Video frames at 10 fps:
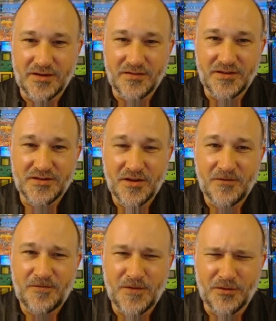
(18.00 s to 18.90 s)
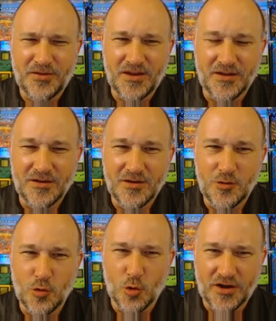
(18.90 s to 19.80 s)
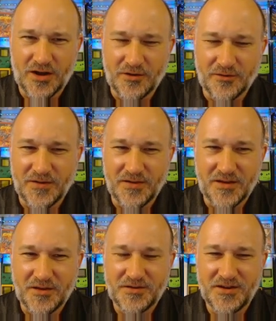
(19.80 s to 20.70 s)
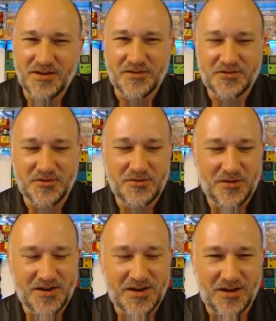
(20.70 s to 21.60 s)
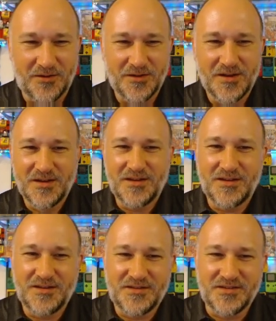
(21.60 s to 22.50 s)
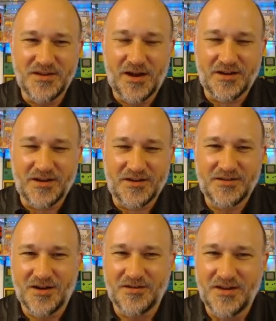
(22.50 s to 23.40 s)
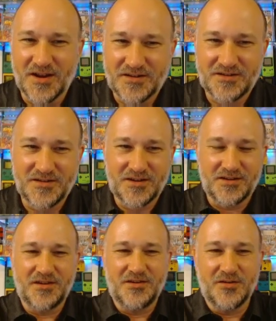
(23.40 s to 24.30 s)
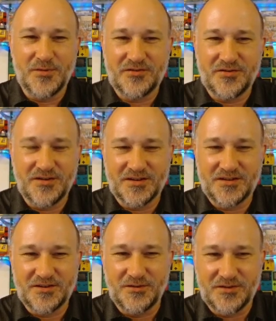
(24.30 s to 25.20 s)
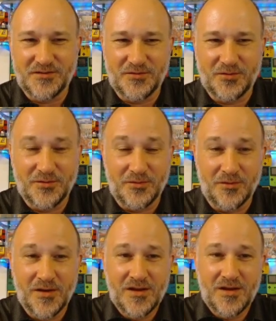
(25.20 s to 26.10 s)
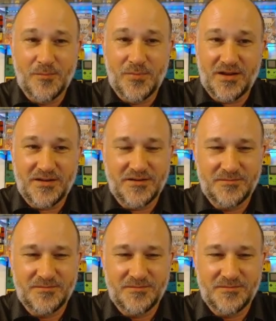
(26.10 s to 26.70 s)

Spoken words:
and this filthy Gornography that you're seeing on the screen right now is not our next Continuum Mission Exclusive crew, but